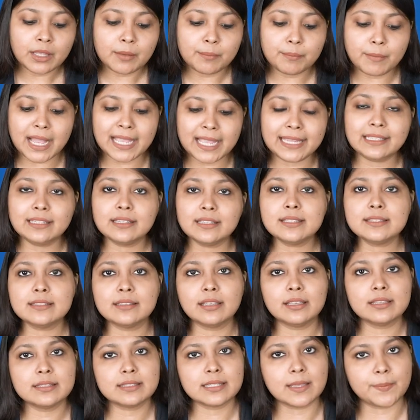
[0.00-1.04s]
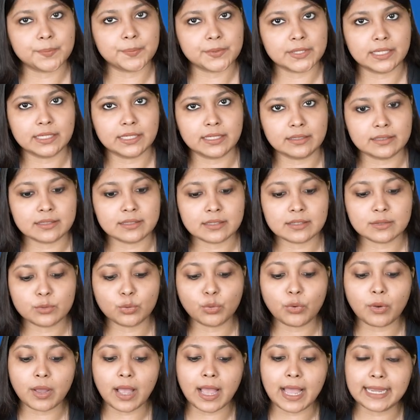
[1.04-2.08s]
minus subsidies.
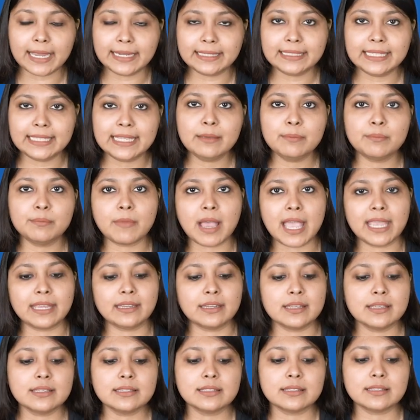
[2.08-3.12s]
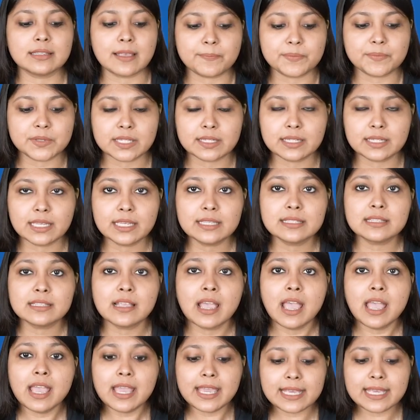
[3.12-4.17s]
So, IT minus subsidies
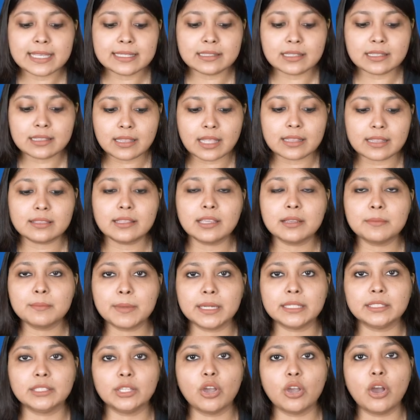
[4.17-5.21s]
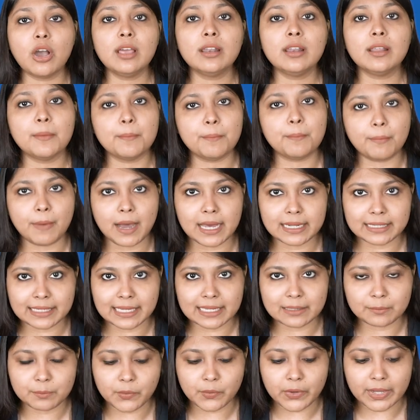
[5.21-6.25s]
is nothing but your
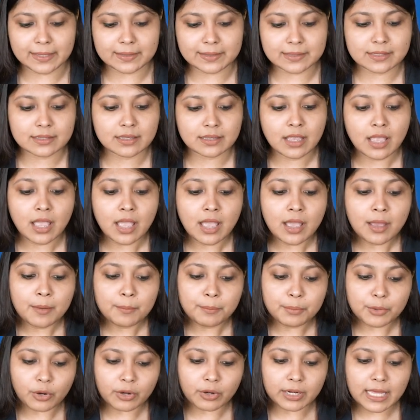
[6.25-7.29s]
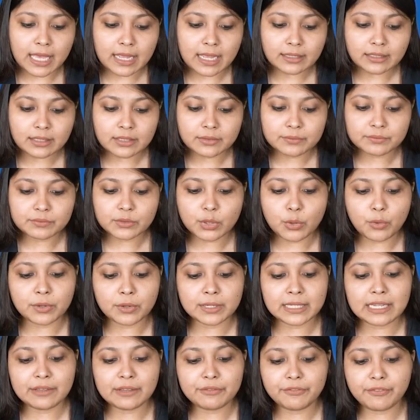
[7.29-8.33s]
market price. Product,
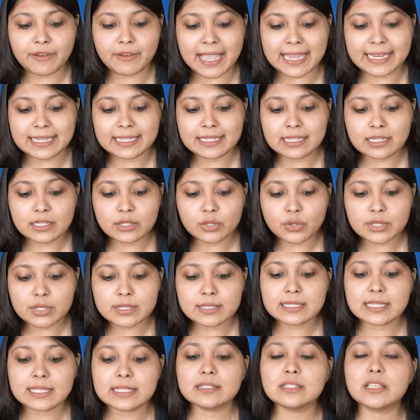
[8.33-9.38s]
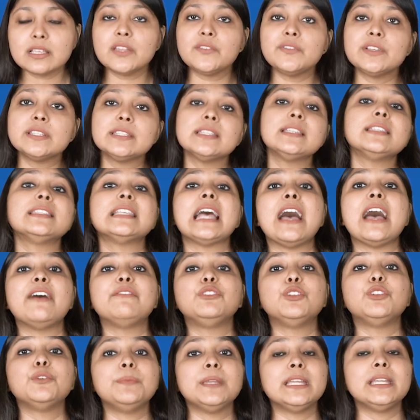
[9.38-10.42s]
only final goods and services
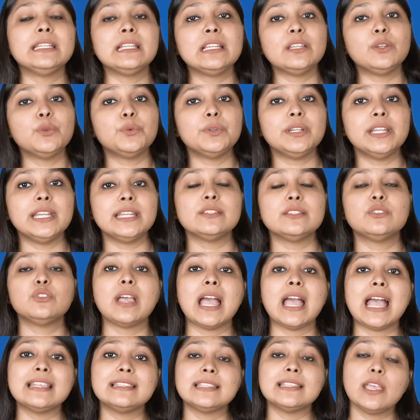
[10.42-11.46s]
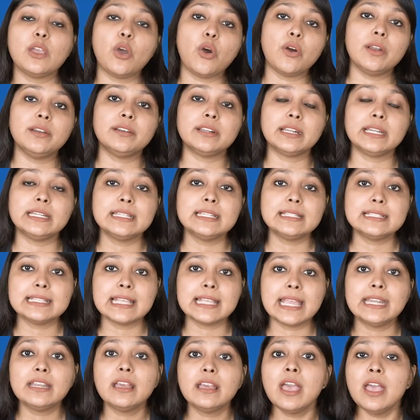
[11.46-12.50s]
have to be included. So, as I already
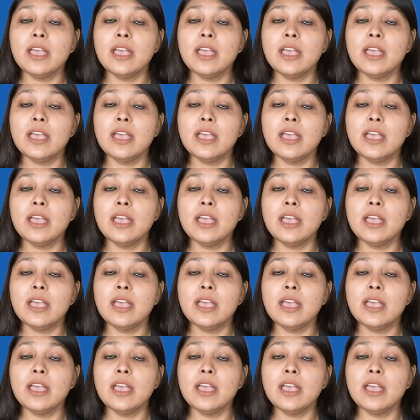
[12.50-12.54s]
said,